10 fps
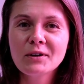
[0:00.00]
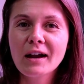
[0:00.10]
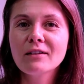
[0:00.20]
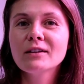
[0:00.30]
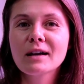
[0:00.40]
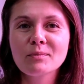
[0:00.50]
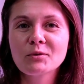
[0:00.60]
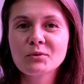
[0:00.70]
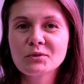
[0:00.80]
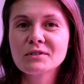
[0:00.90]
gotta look up
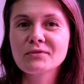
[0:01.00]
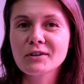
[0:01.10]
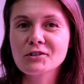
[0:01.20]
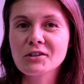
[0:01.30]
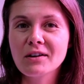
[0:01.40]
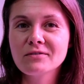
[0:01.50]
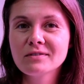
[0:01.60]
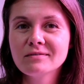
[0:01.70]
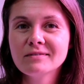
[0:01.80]
the rules for yourself.